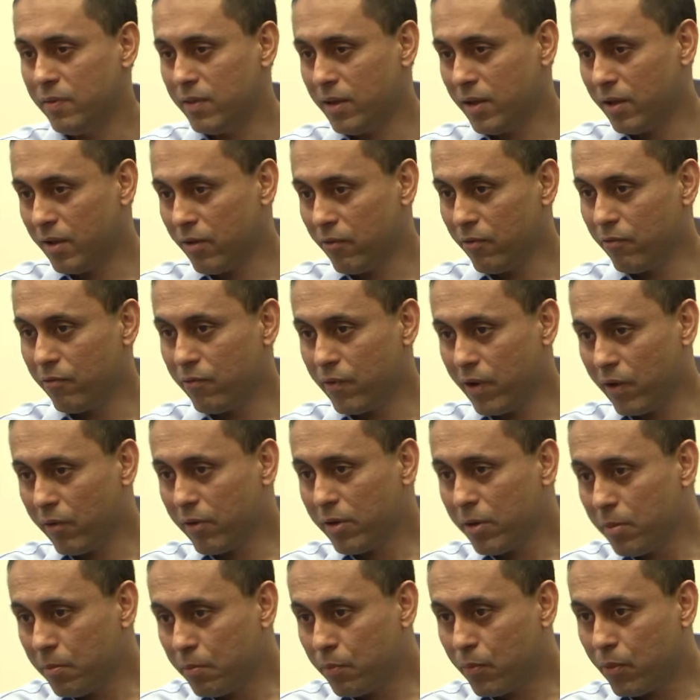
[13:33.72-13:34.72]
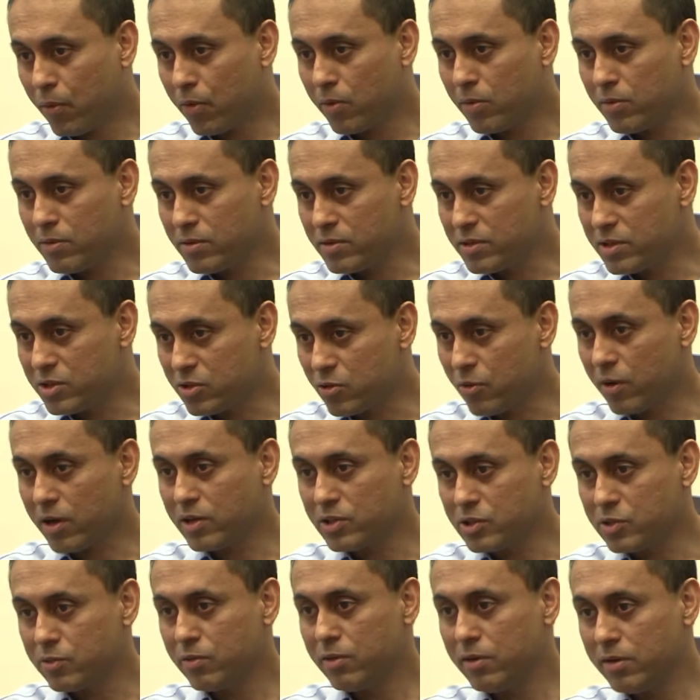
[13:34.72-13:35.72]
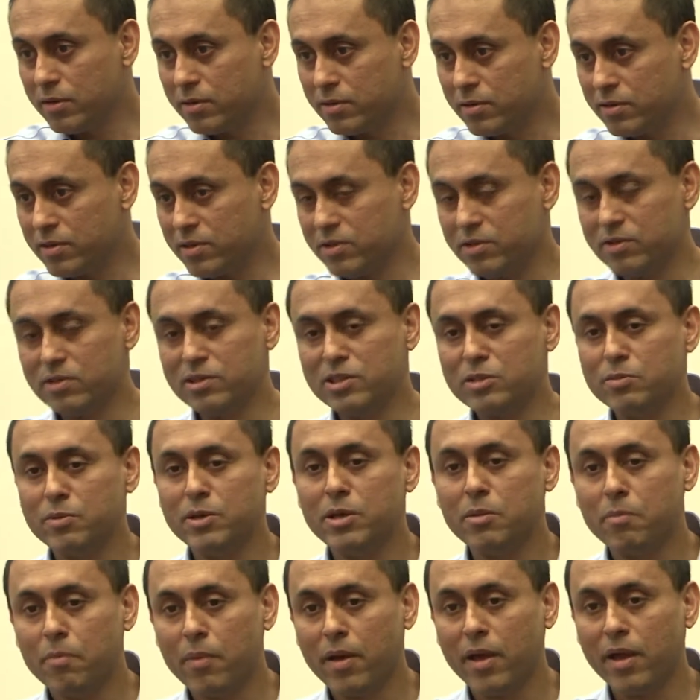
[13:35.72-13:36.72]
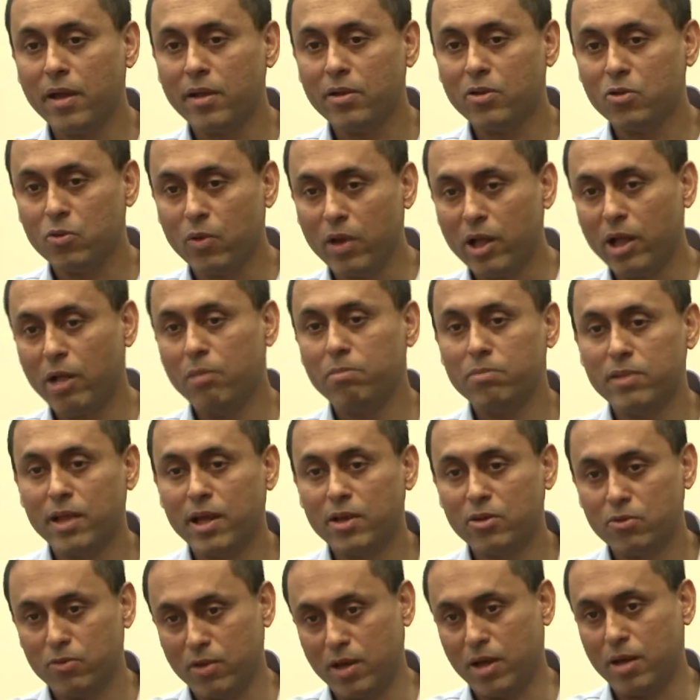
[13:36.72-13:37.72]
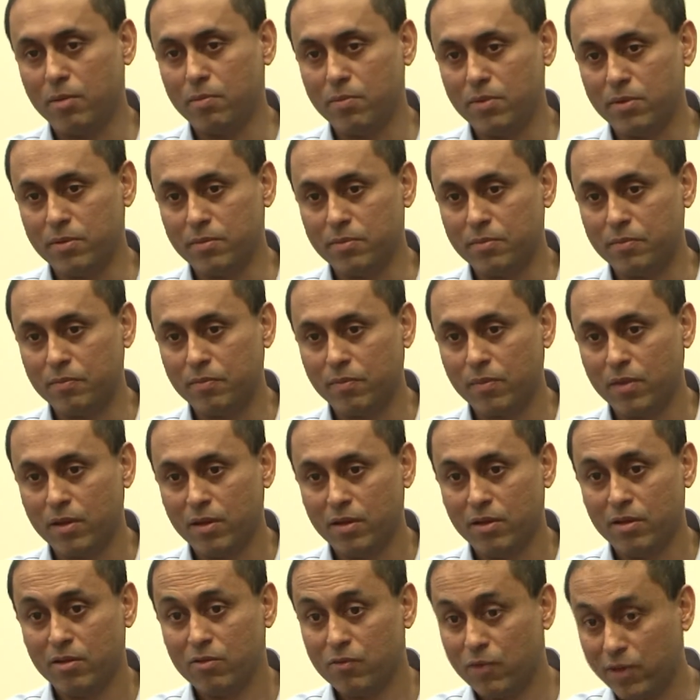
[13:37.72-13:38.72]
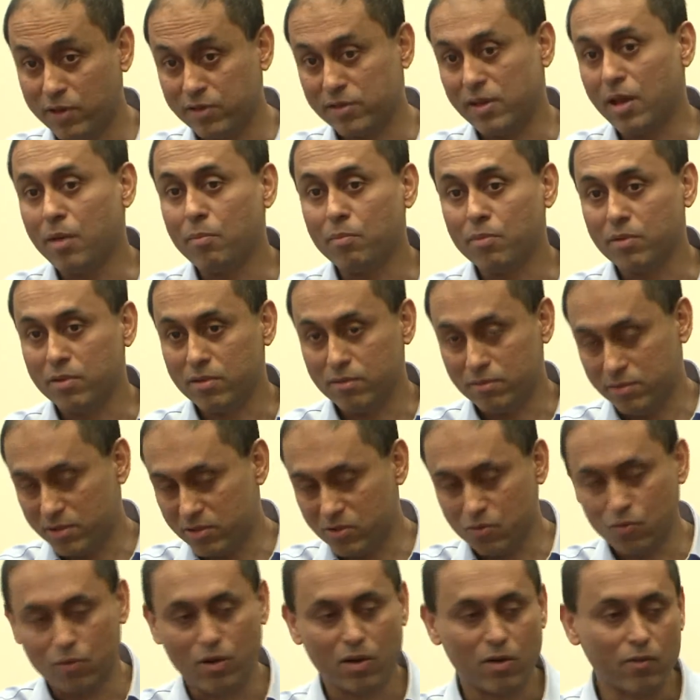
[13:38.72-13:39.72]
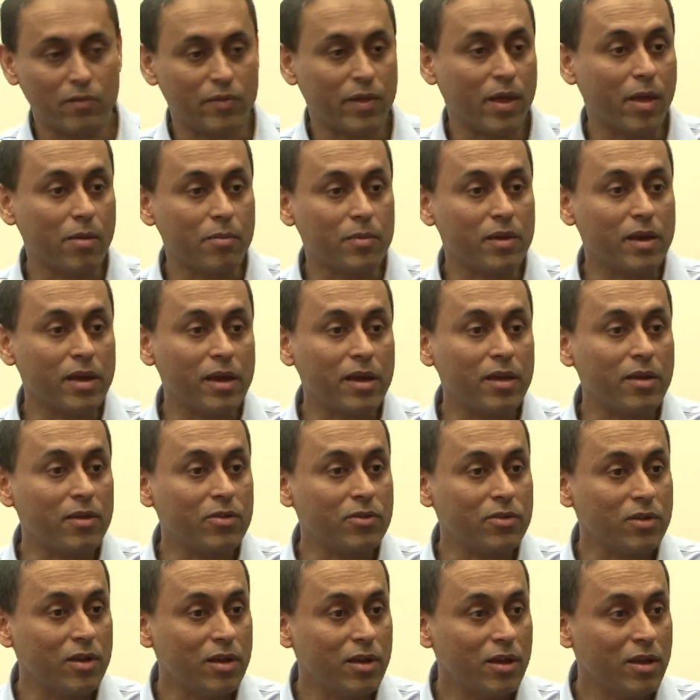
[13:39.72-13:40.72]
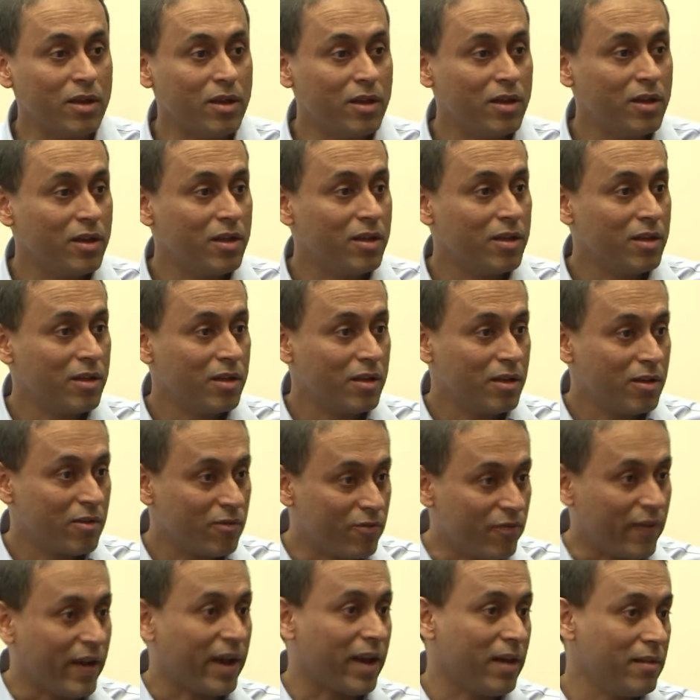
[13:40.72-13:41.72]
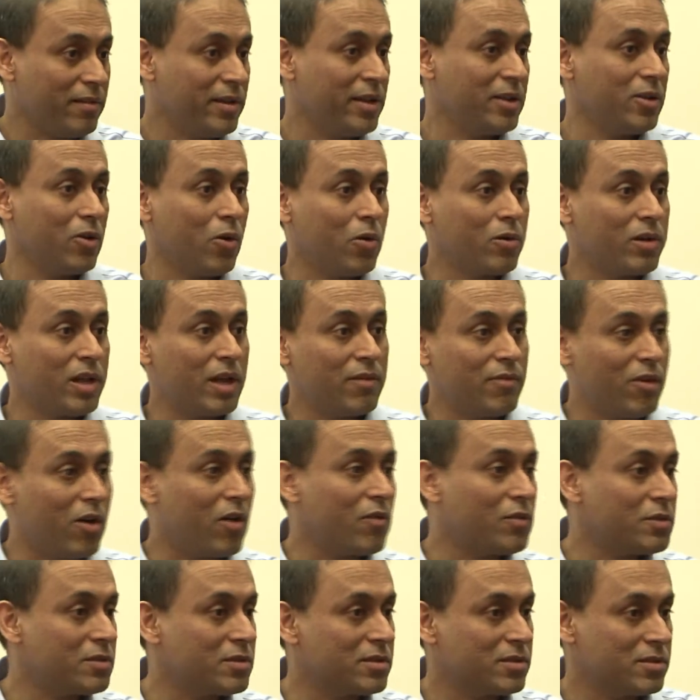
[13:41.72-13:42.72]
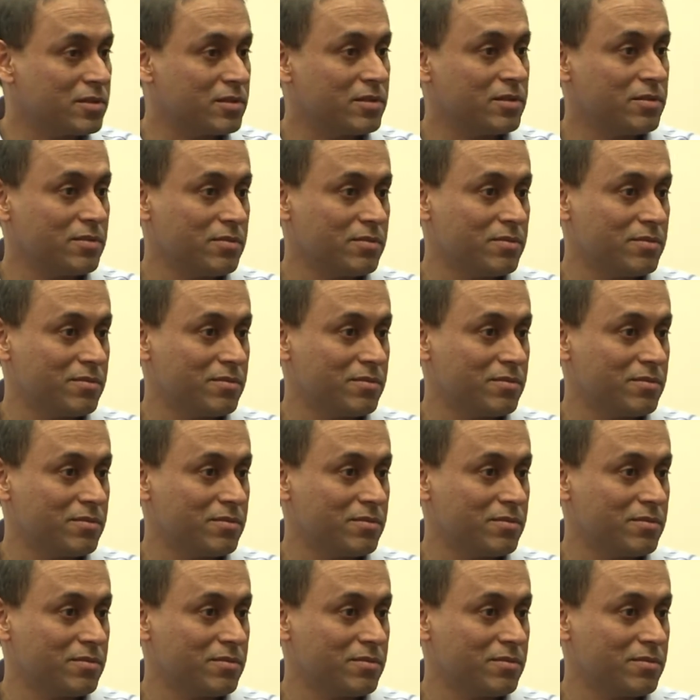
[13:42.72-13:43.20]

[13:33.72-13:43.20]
there are very important structural decisions being made to help that to happen. For example, just one of them is faculty don't have offices.